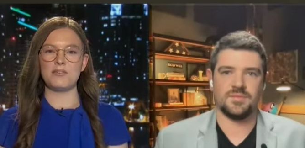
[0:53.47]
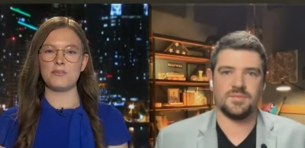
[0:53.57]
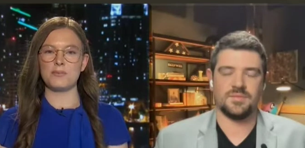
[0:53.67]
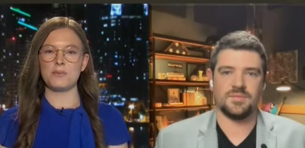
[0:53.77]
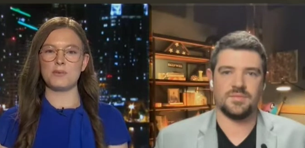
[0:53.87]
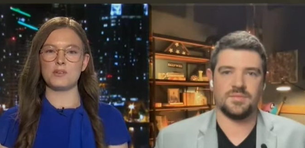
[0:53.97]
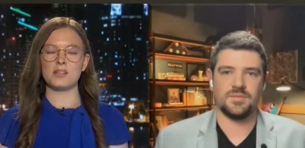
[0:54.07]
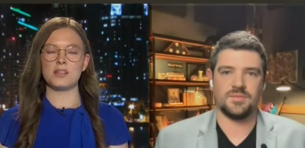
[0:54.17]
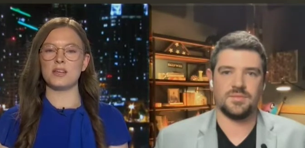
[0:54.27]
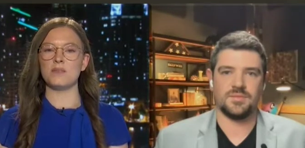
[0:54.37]
Speaker 1: even from the
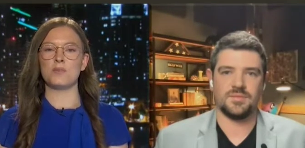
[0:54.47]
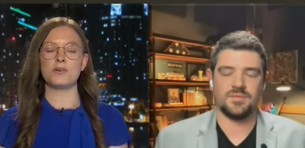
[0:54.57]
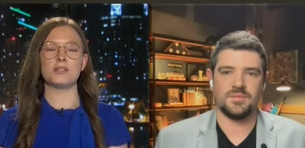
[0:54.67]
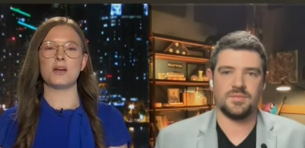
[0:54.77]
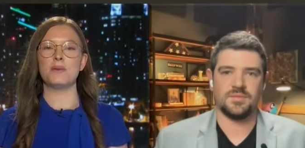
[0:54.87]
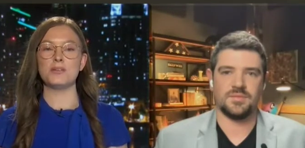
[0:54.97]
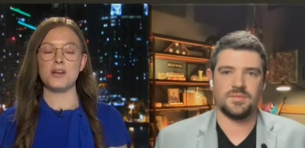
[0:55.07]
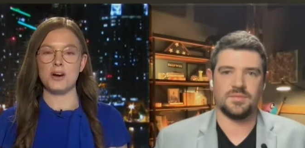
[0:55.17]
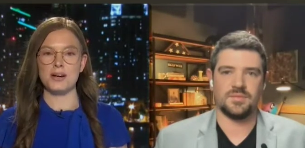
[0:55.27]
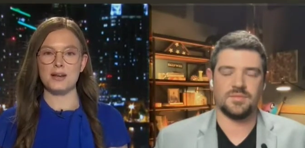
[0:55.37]
most the most most
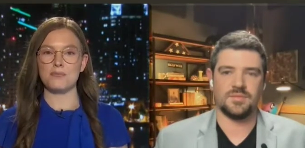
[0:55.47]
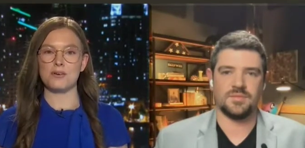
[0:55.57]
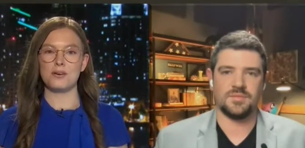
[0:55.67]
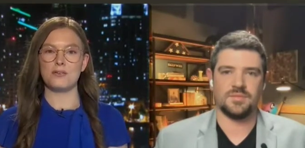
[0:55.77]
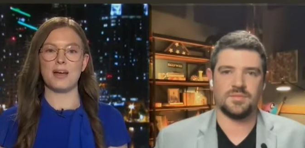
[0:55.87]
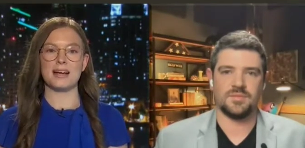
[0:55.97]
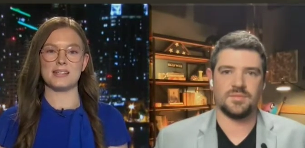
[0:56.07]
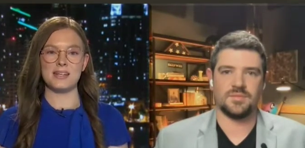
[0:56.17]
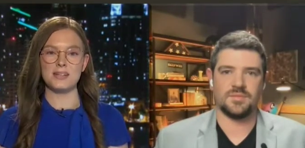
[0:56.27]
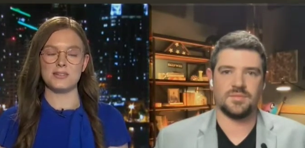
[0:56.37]
ardent
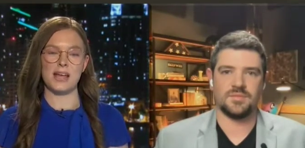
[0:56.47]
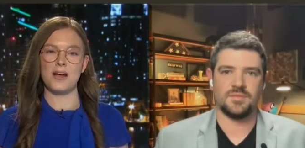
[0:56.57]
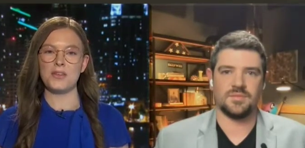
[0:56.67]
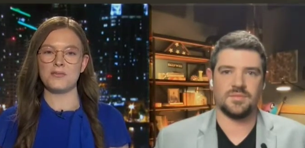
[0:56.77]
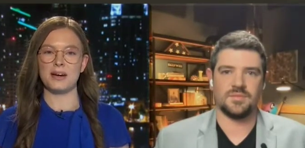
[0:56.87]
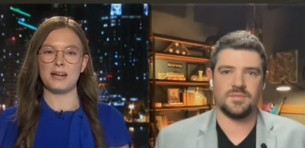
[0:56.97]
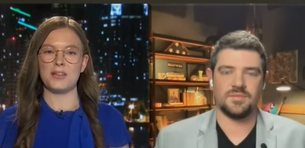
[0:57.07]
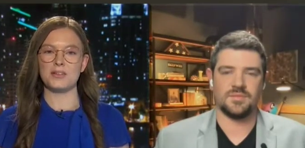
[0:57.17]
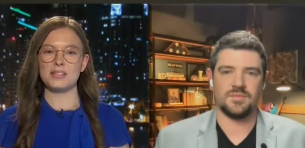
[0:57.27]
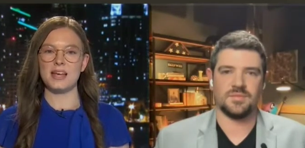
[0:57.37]
pro-vacciners out there right now,
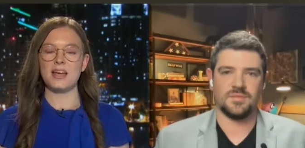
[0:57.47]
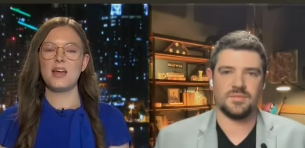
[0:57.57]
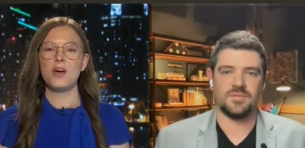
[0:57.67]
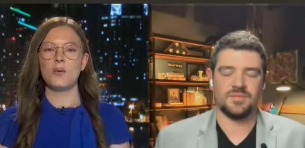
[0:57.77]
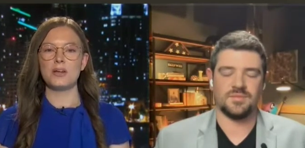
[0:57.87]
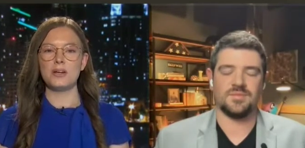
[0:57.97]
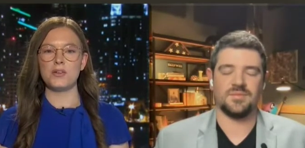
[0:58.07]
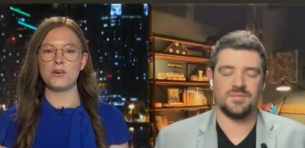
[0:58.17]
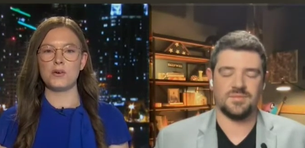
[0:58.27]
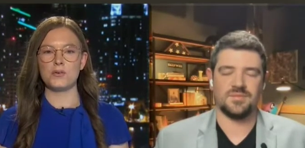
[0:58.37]
they'll say, well, you know,
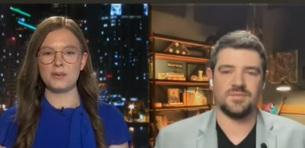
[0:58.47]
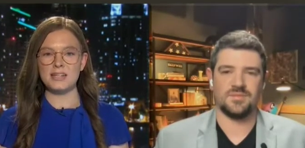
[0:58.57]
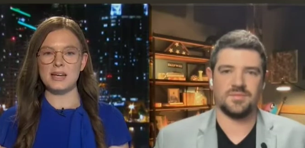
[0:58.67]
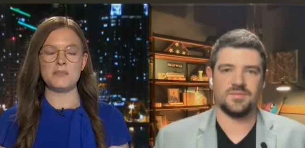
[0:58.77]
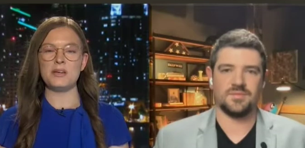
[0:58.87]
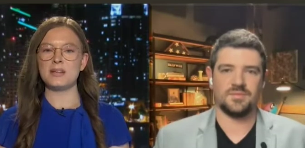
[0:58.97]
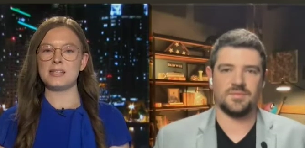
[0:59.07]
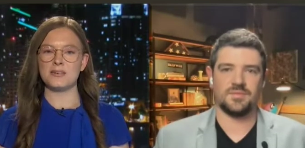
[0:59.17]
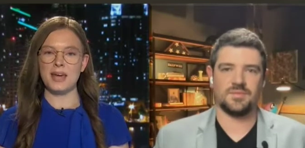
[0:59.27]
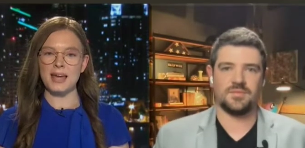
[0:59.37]
the whole reason, I mean, you can
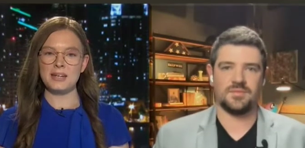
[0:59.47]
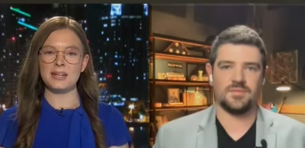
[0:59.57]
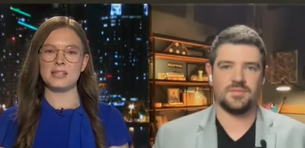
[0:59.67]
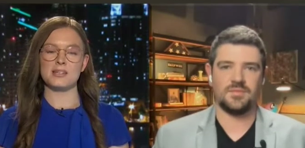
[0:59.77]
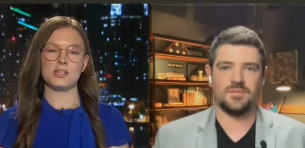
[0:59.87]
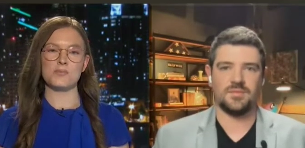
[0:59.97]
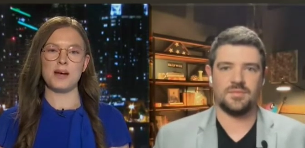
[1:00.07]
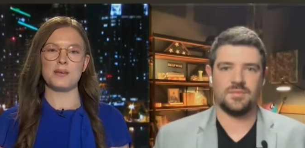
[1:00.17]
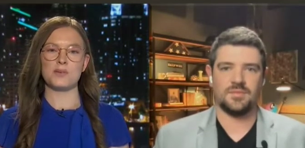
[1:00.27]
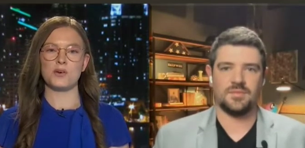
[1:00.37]
still get it, you can still
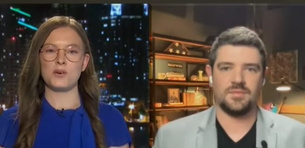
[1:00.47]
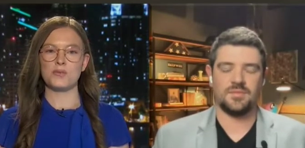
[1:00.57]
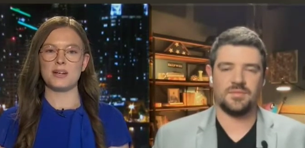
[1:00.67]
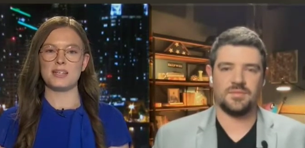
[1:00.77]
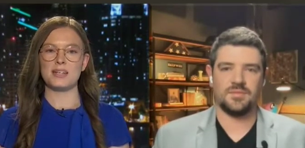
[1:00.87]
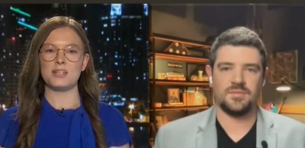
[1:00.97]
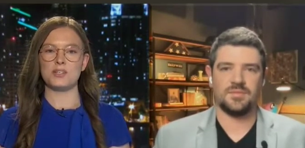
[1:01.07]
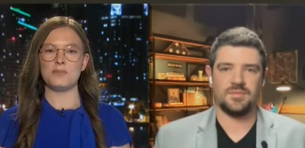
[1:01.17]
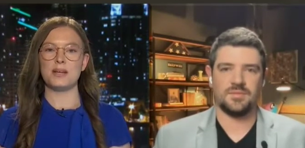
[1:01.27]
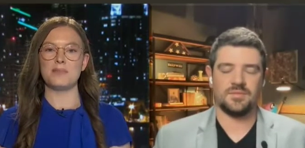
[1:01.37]
spread it, but the whole reason is
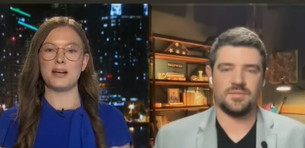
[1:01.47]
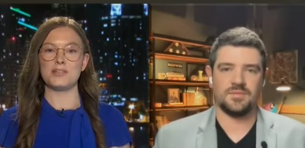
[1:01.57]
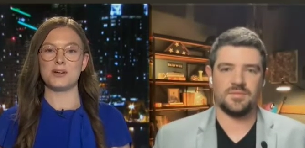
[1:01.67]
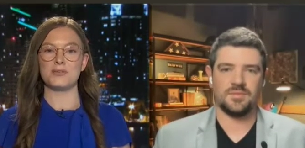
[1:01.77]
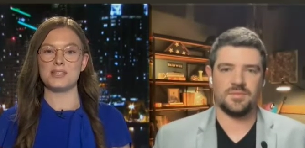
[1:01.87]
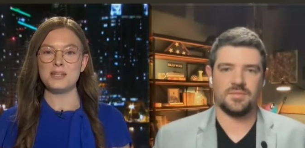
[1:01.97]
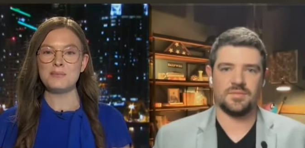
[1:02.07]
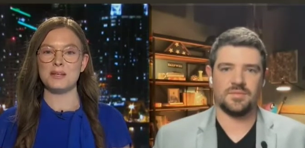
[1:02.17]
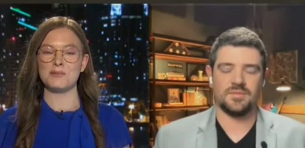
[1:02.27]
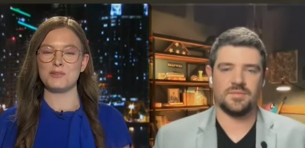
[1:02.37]
to minimize your own
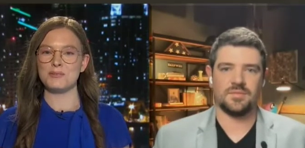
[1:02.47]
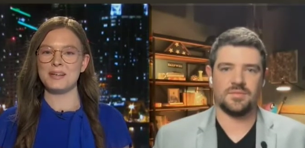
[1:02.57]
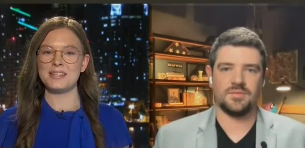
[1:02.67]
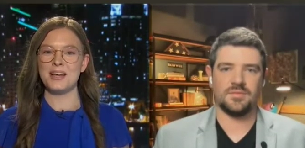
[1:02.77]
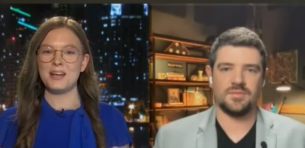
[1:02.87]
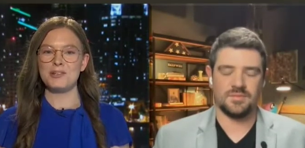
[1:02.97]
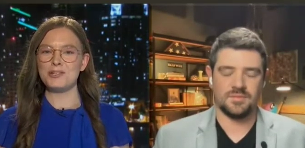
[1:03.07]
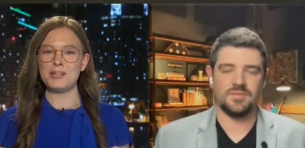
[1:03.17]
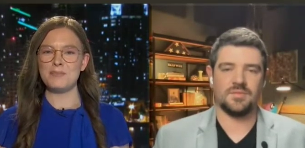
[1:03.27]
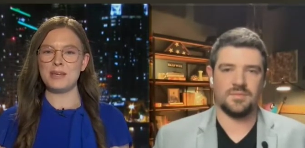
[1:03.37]
symptoms, which means
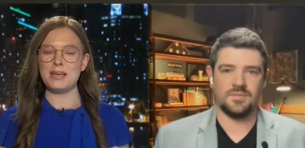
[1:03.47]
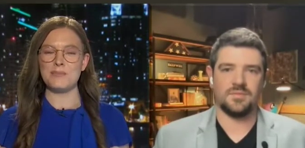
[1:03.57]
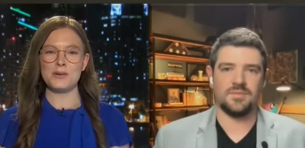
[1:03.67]
shouldn't it be a